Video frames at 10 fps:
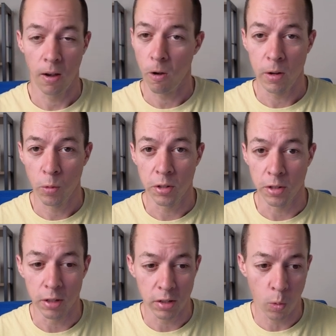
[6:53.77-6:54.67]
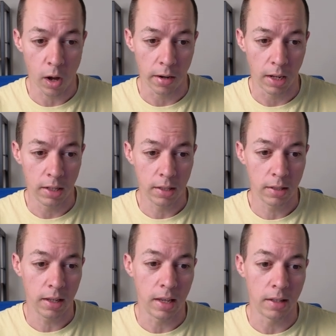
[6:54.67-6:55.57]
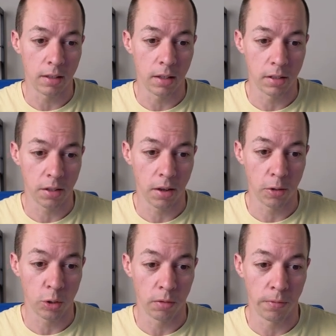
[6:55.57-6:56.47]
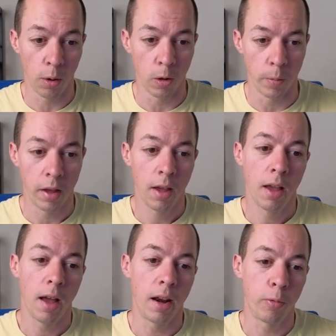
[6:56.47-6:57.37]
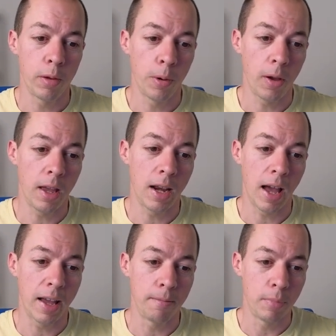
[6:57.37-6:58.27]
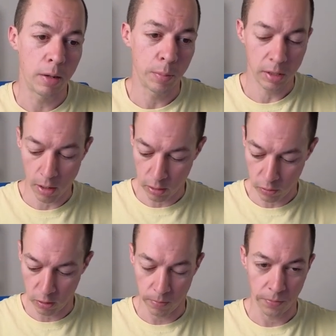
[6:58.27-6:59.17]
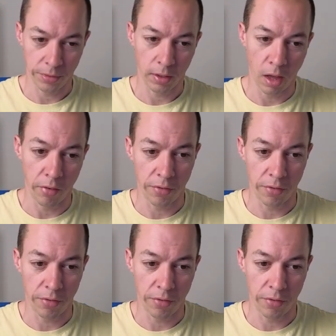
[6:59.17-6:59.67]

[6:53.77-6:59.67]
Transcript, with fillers: I only want you to look at one, and this is the search volume. And if we put in a minimum search volume of a